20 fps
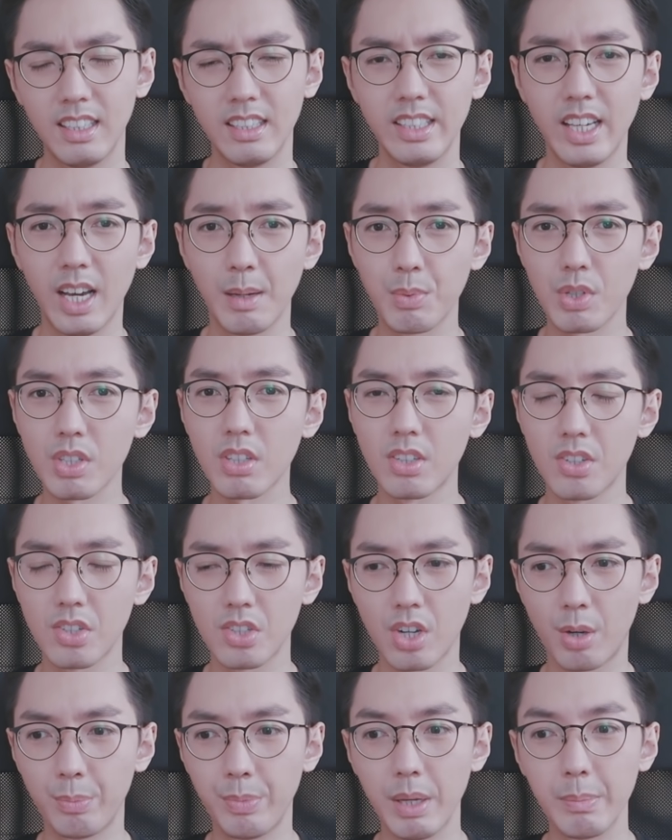Yeah, I'm just gonna
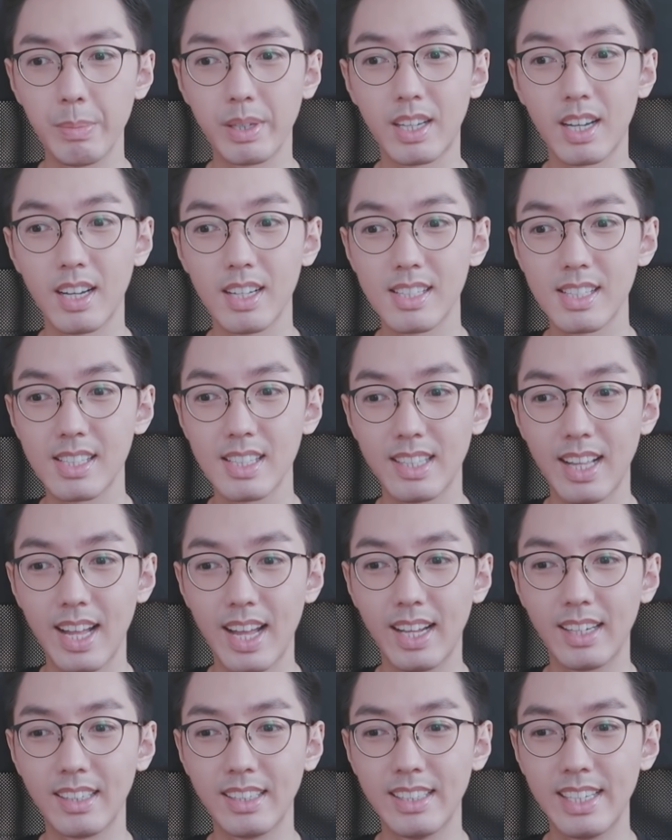stop there because
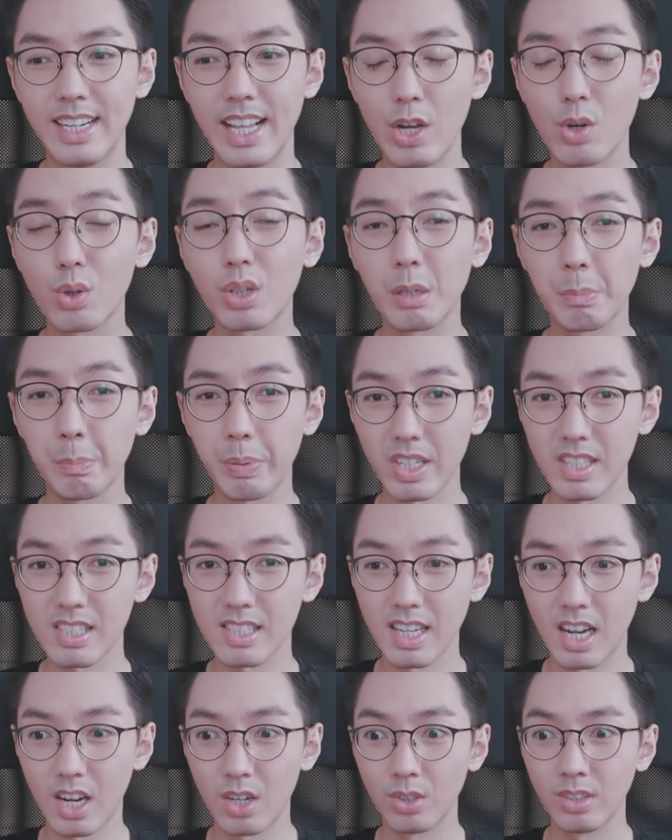that nail clipping
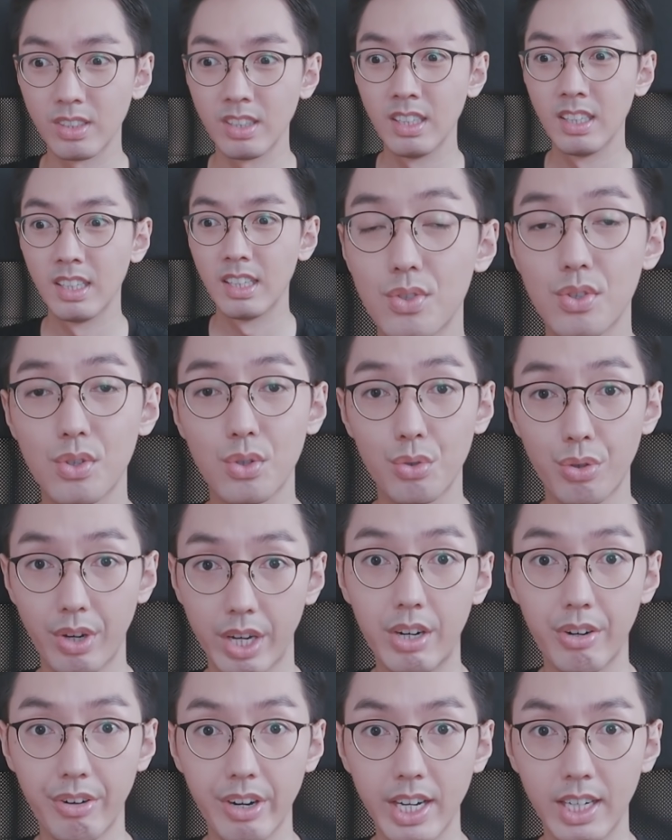sound is
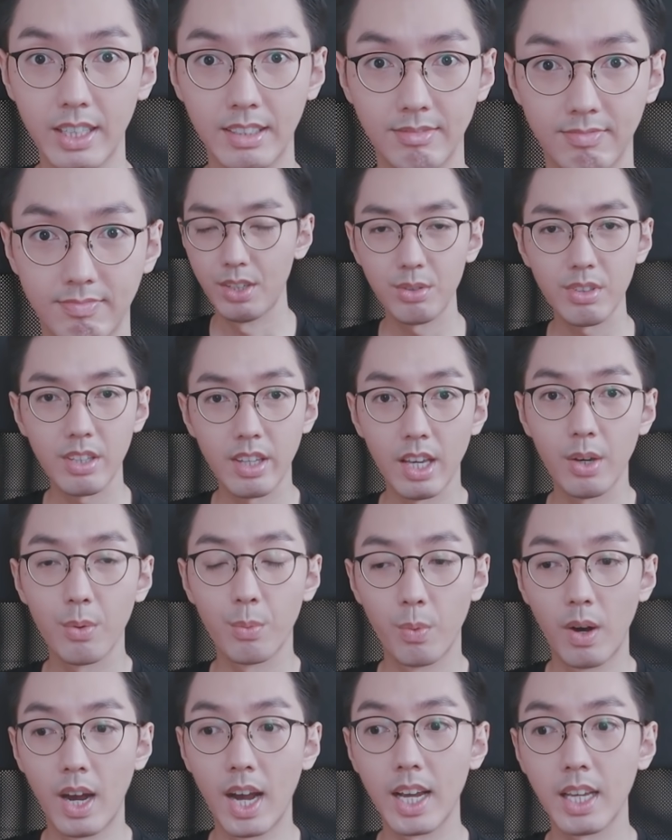triggering. I don't
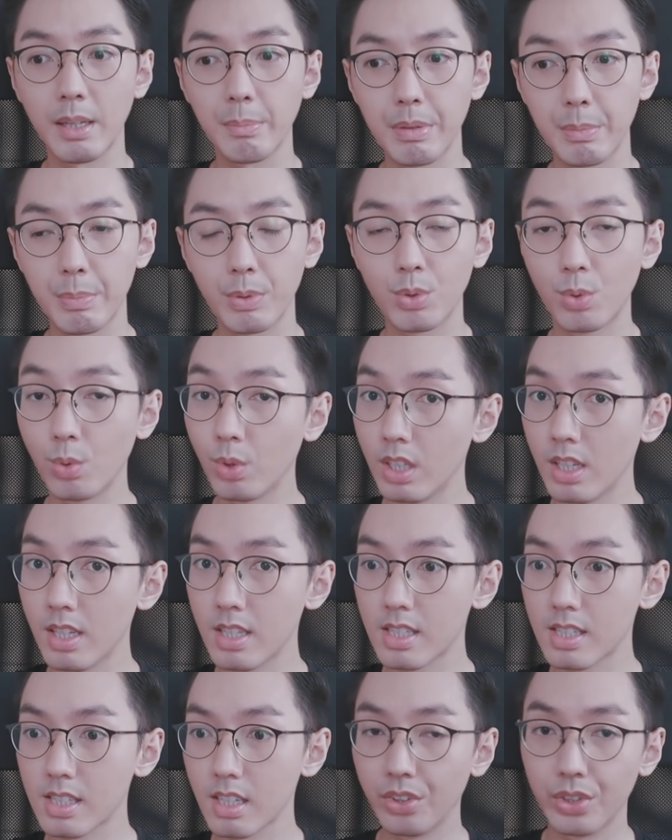get why people do
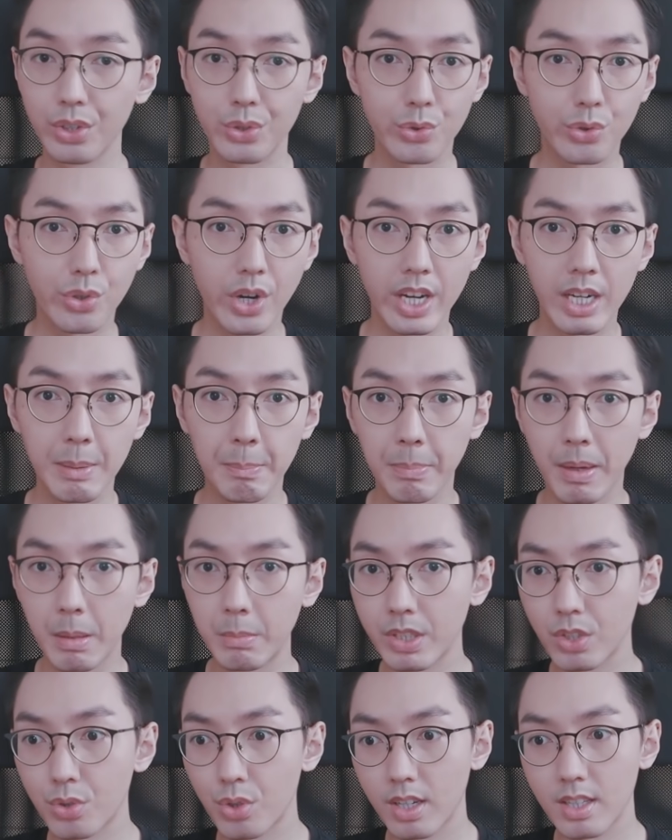this on the train in
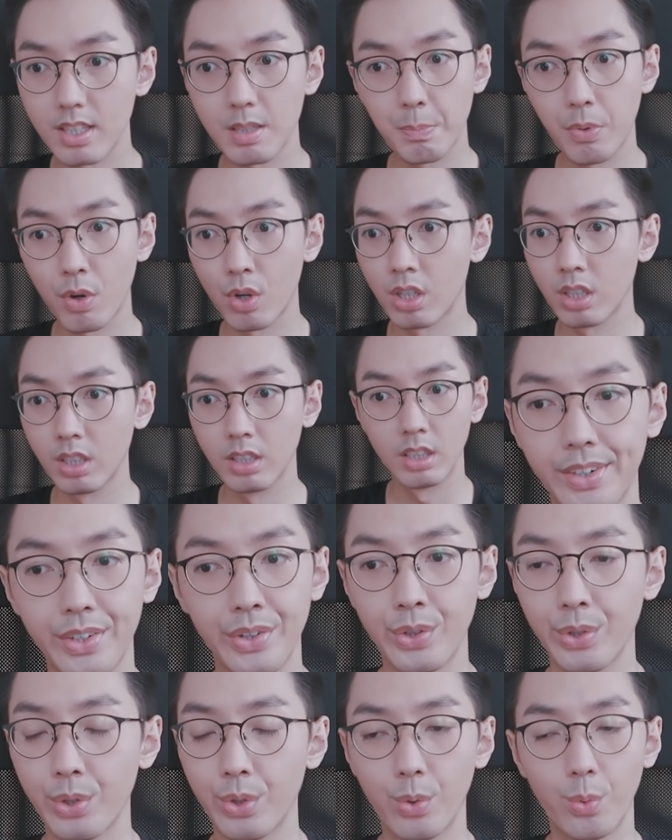public transport. I
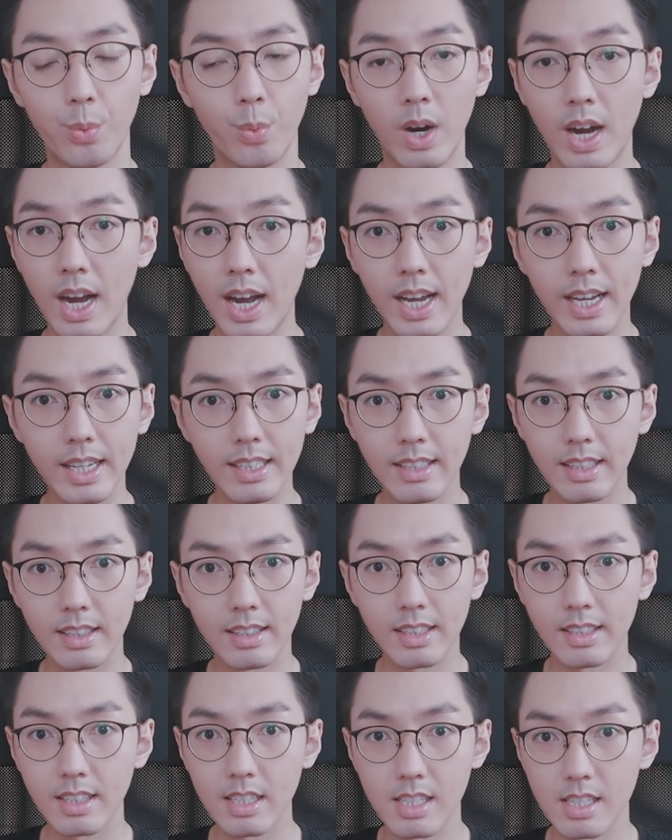don't know why they
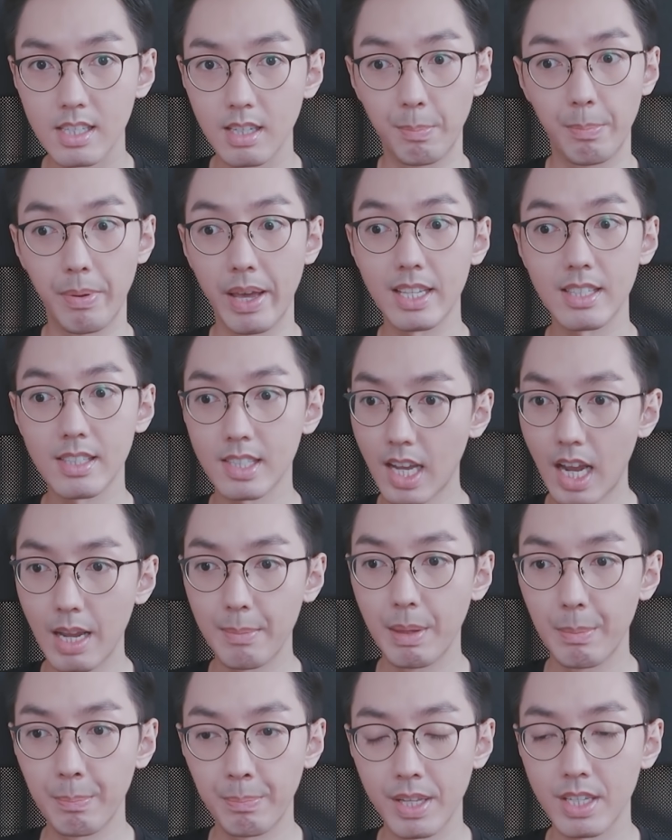think this is the best
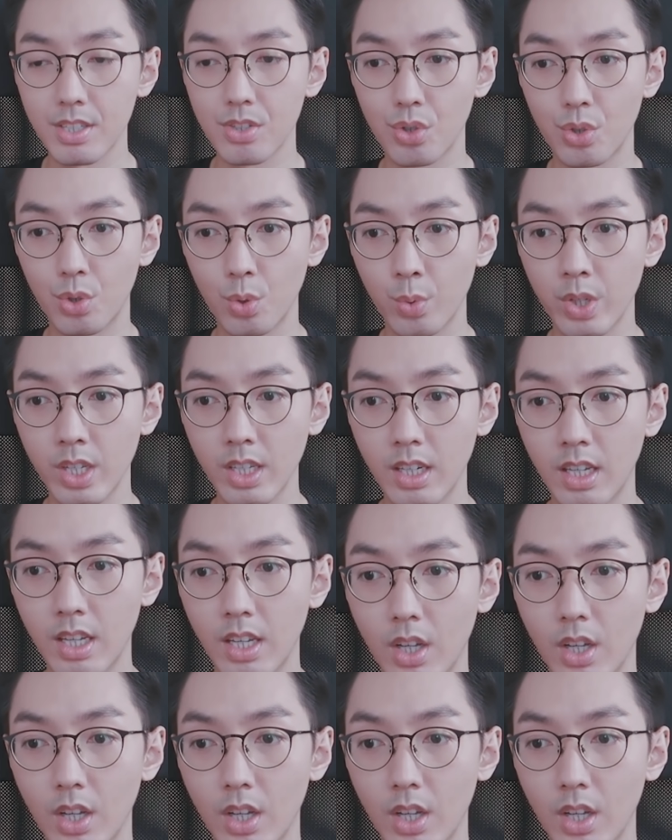time and place to do it.